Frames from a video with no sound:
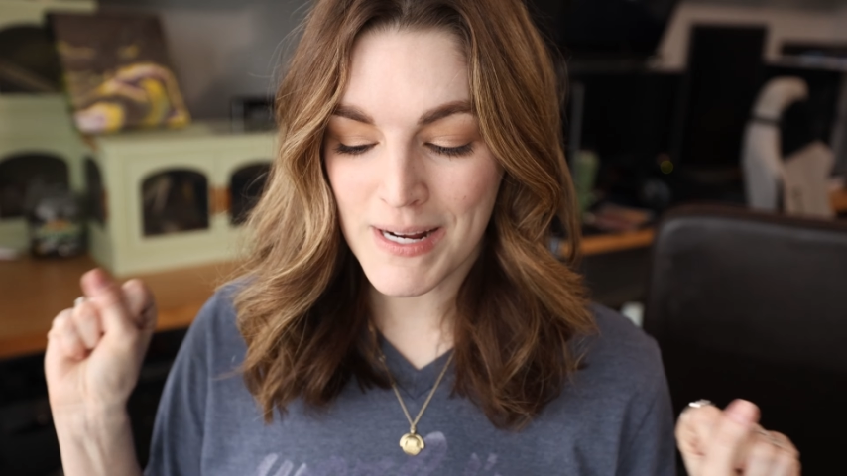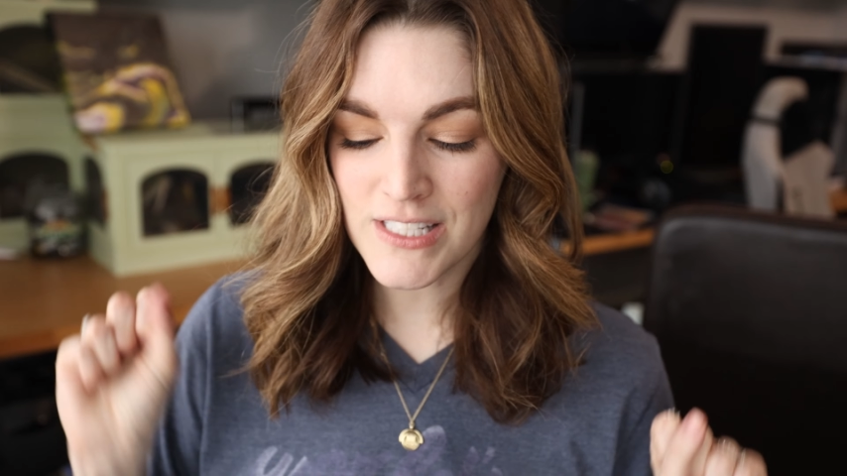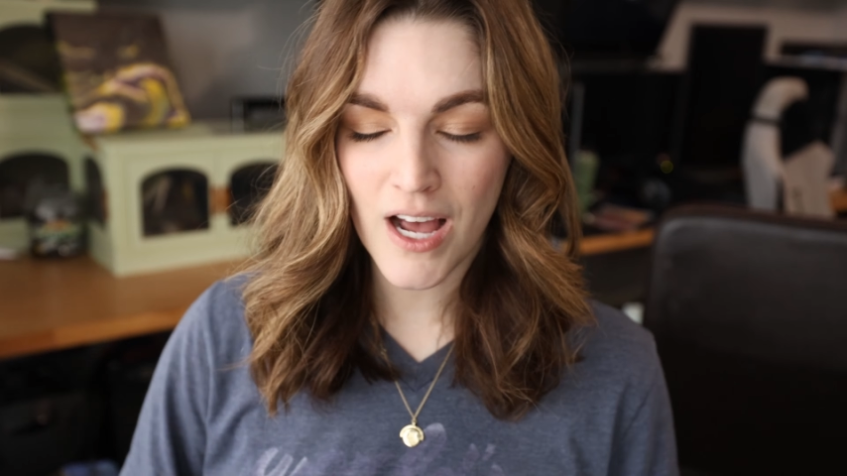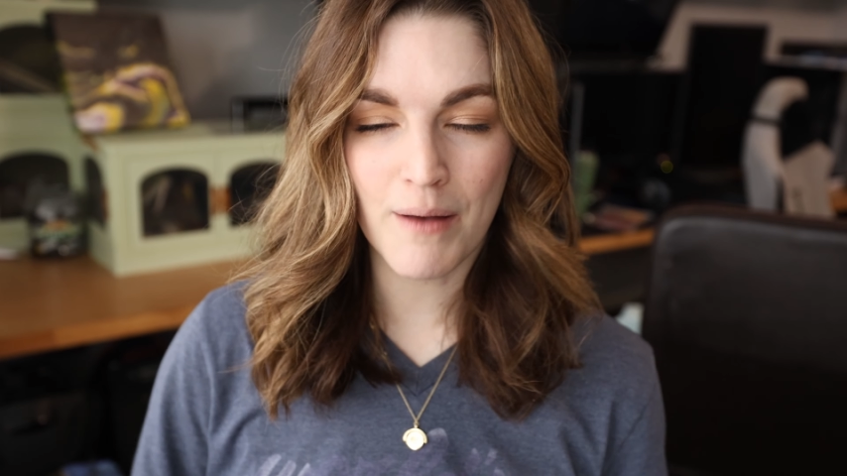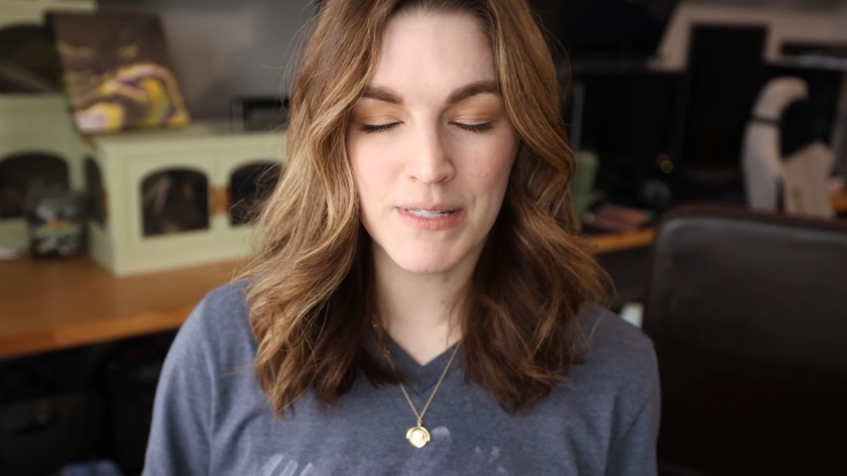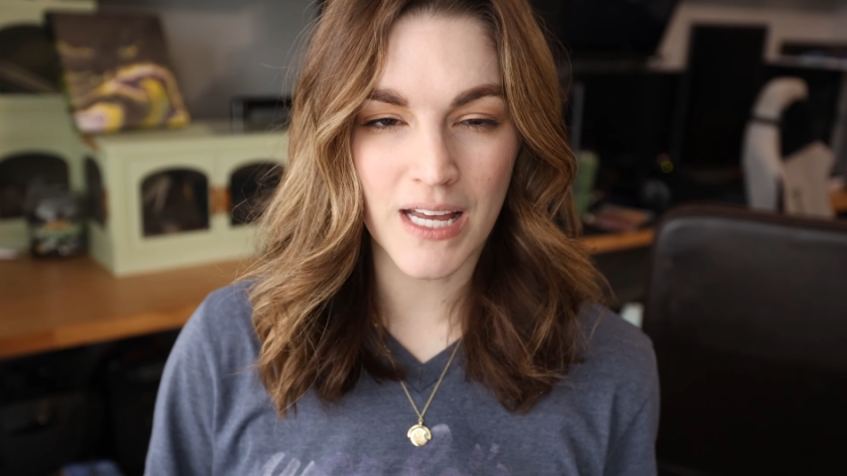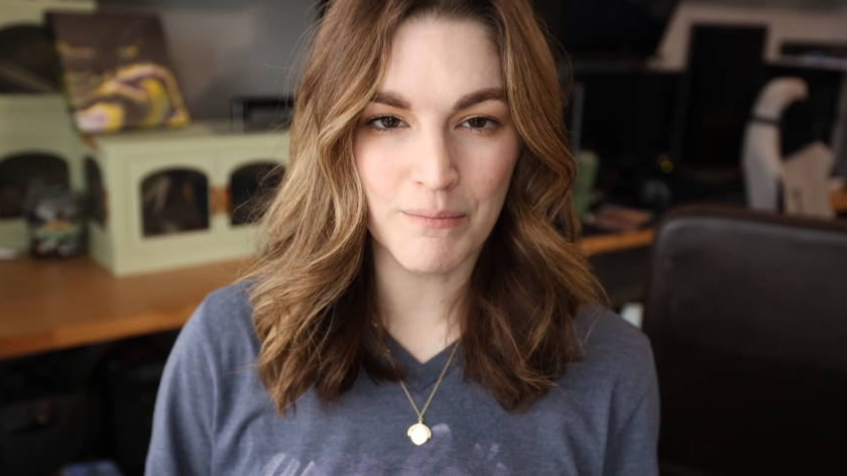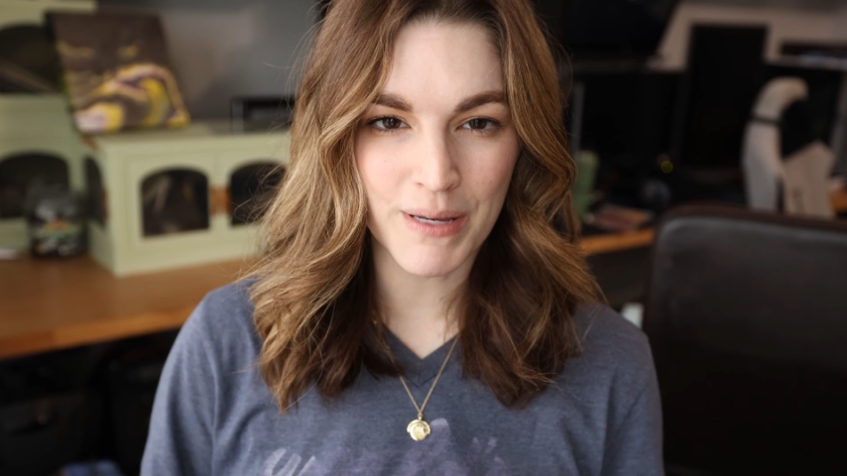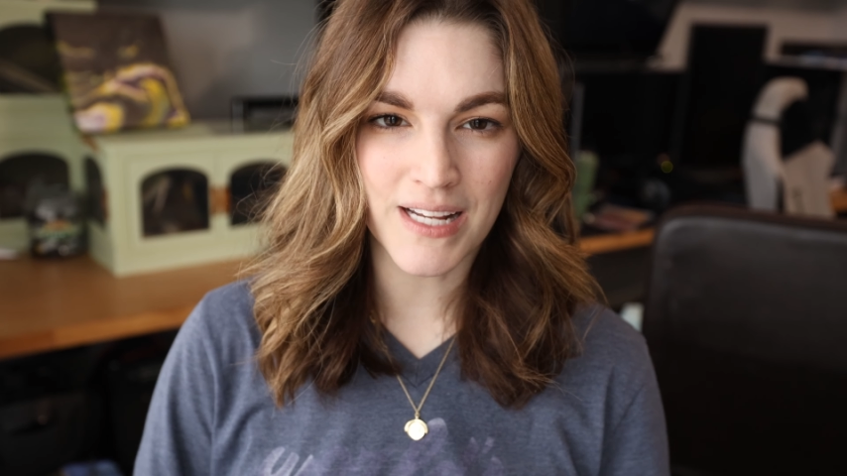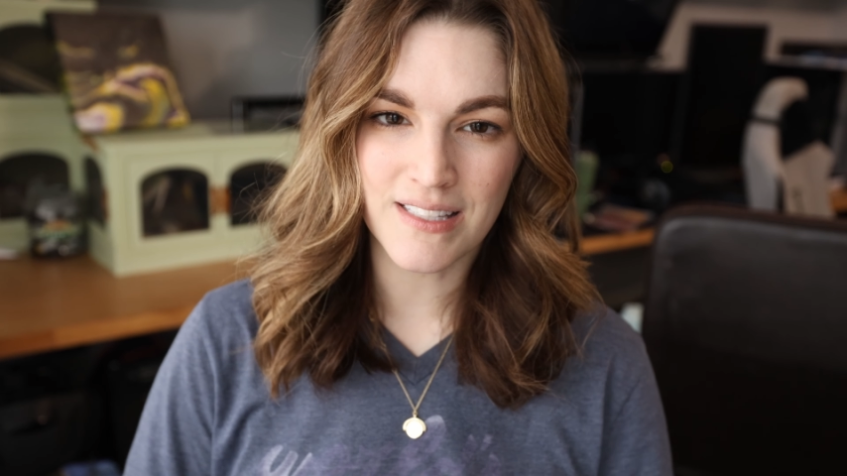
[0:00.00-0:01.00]
are my top
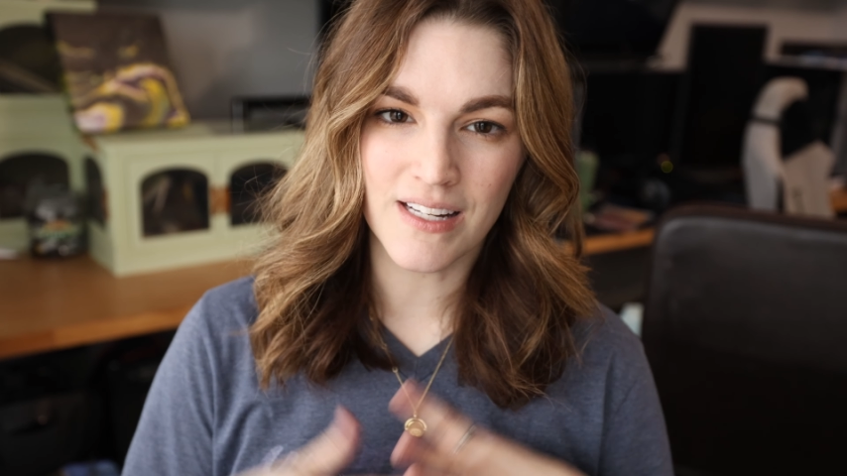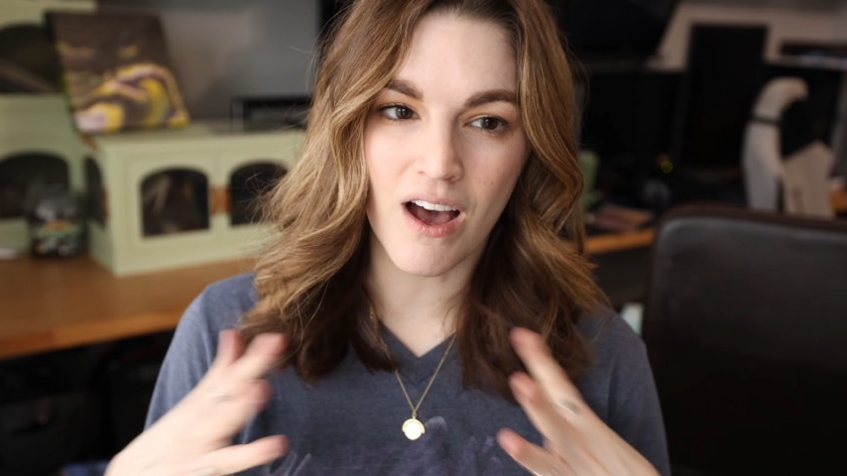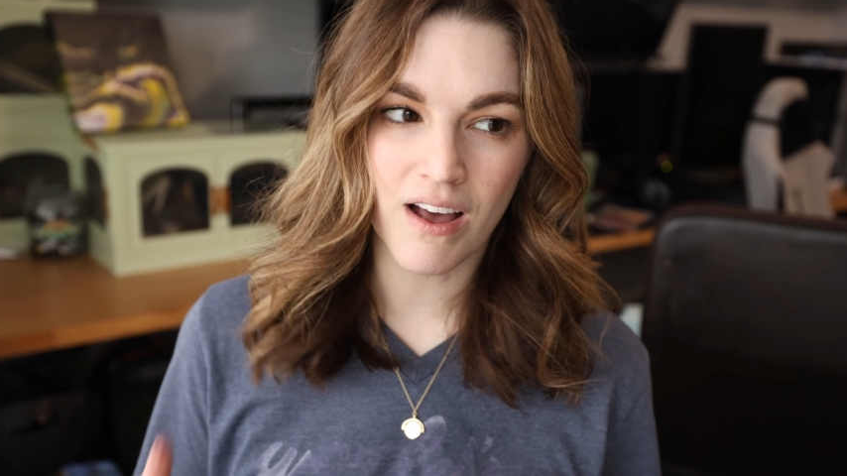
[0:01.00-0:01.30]
10 picks, and